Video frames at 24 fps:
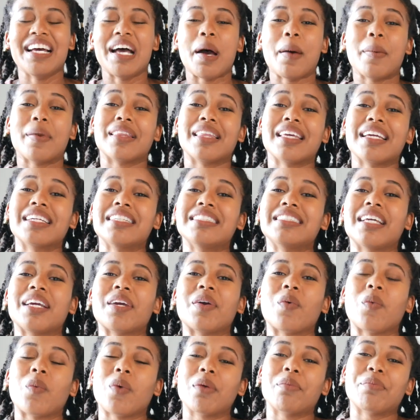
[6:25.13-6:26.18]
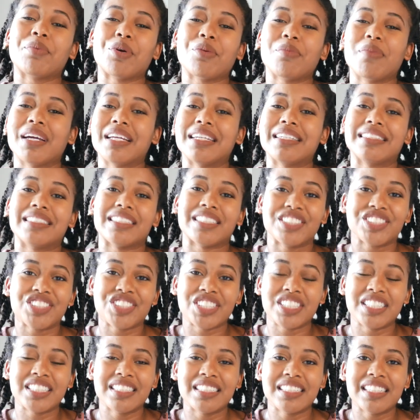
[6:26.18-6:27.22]
But they can take one bromide
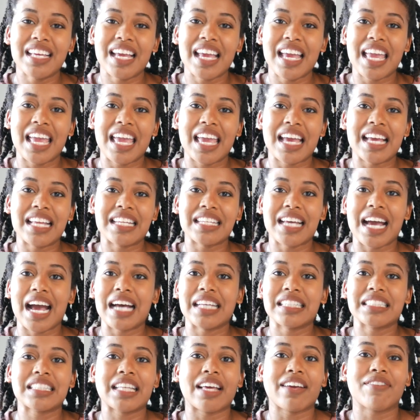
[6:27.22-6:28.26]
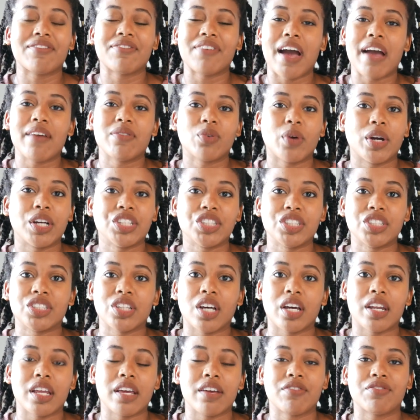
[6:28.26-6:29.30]
addition and ask like 5 questions
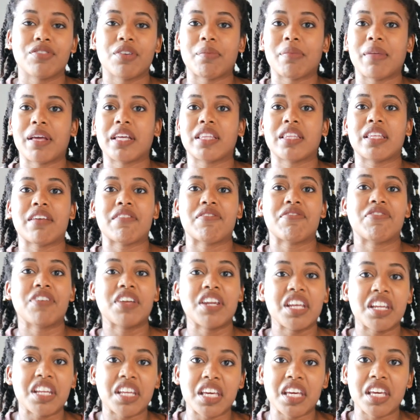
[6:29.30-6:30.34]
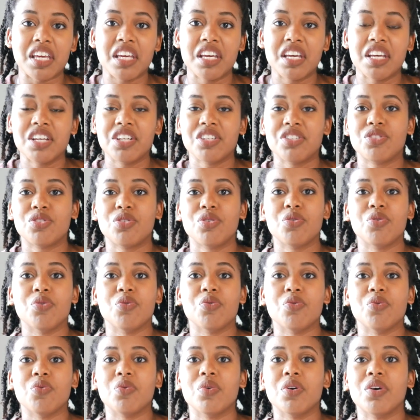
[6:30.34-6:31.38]
on it, from like the affinity
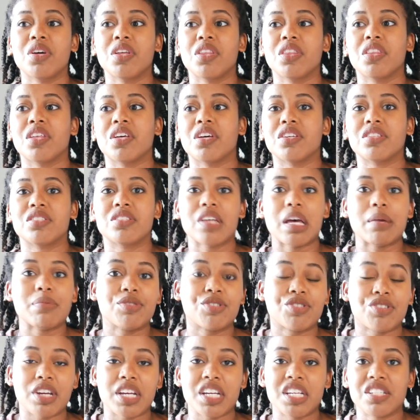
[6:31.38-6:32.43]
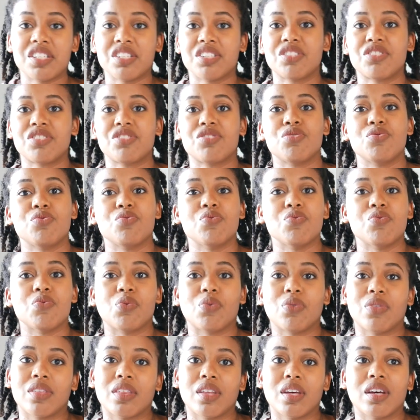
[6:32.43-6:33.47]
to the substrates to
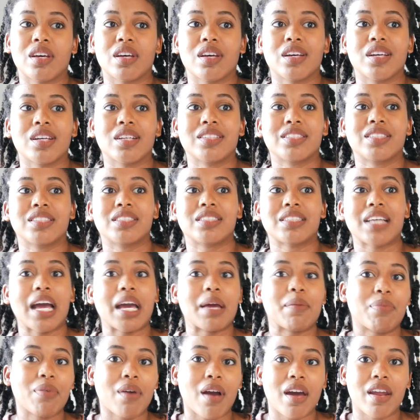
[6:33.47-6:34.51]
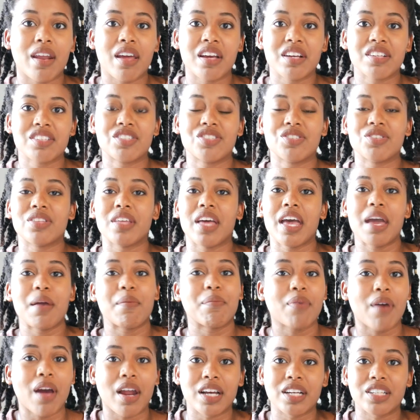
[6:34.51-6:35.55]
the side products to the end
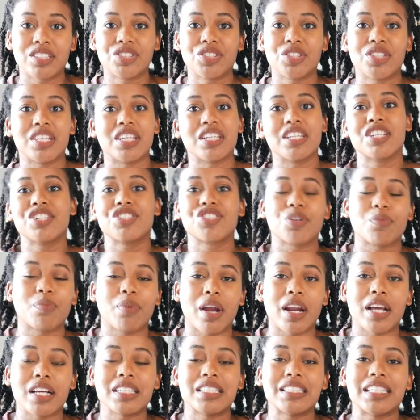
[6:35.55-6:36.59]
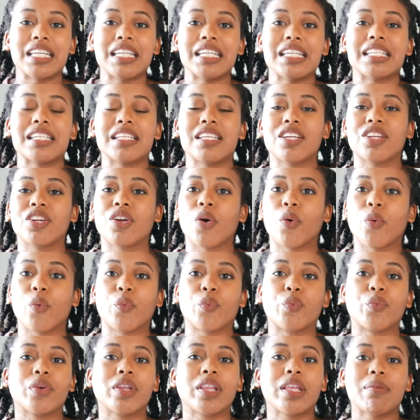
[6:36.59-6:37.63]
products to the initial products. They can, you know,
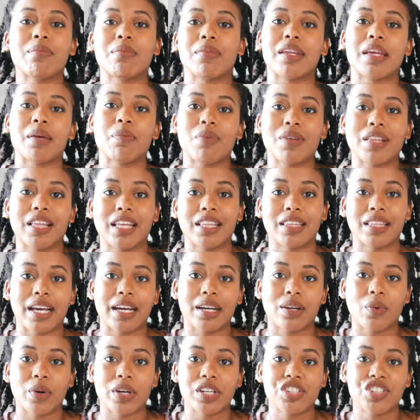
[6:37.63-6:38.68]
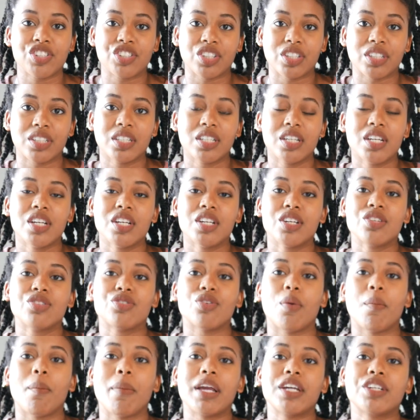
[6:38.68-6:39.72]
really manipulate that question.
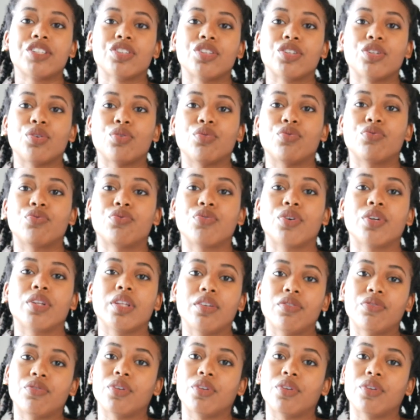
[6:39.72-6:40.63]
So make sure you fully